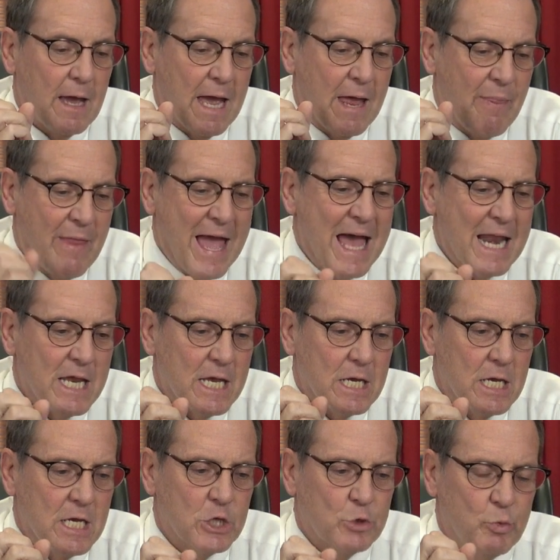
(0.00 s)
And that
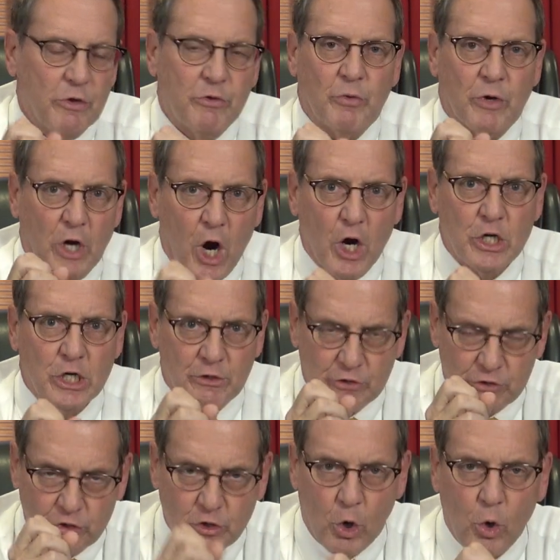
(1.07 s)
is with regard to the
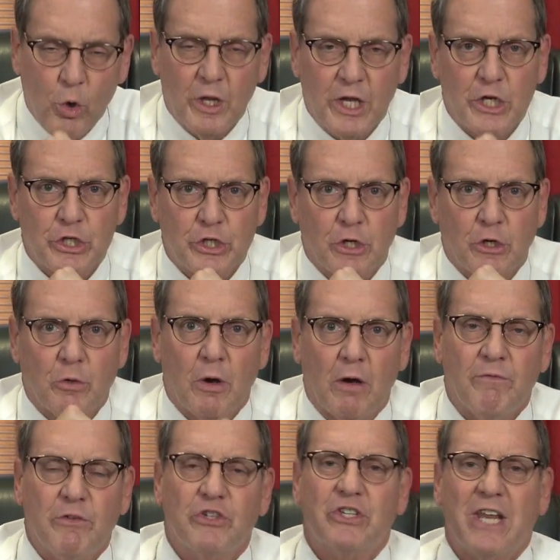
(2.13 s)
sole issue
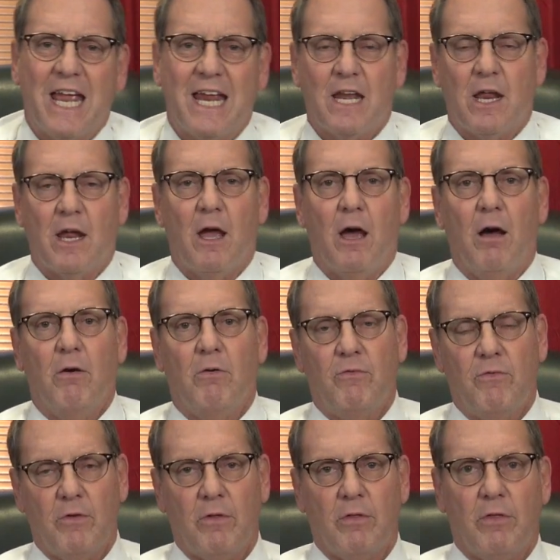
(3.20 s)
of the standing
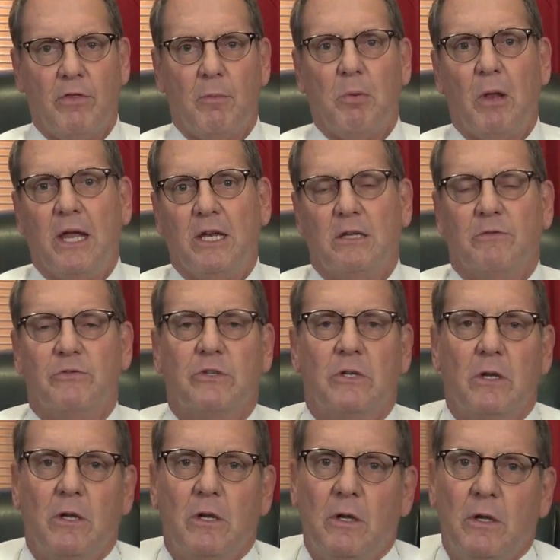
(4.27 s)
of the plaintiffs.
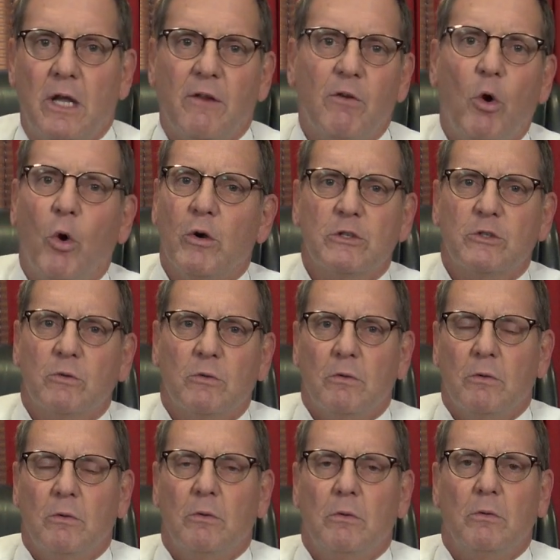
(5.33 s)
And of course,
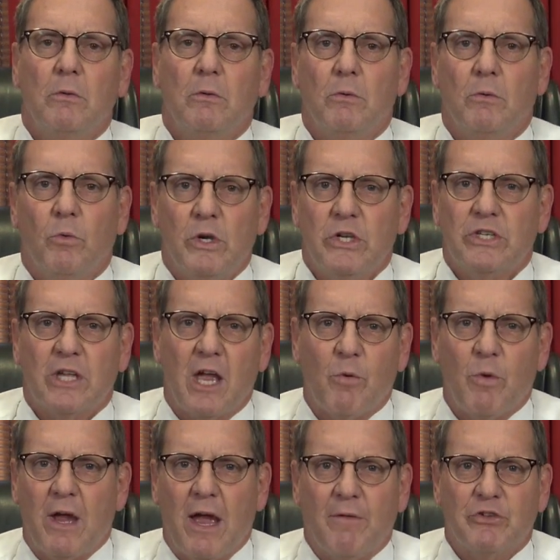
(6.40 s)
we say
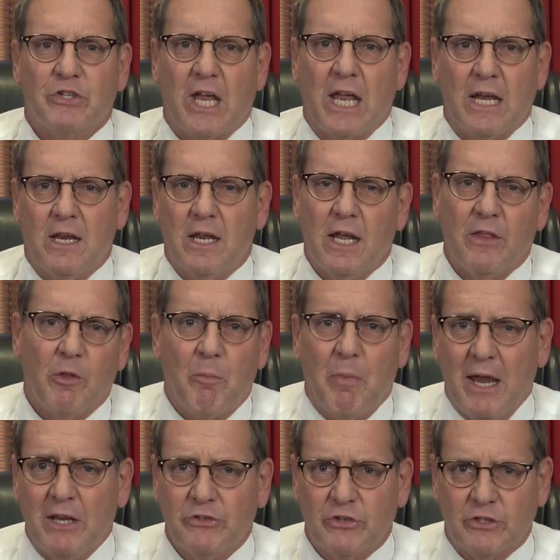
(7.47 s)
we have standing, and the
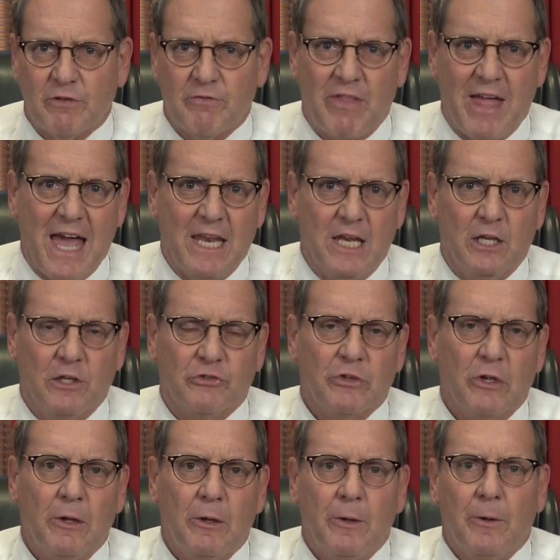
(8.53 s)
basis of that is
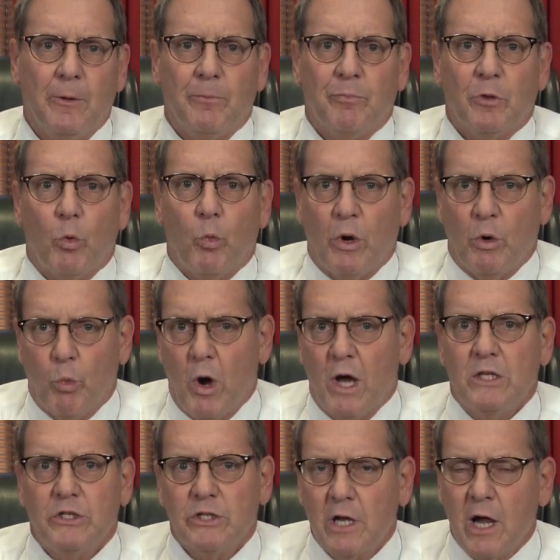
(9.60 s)
when one's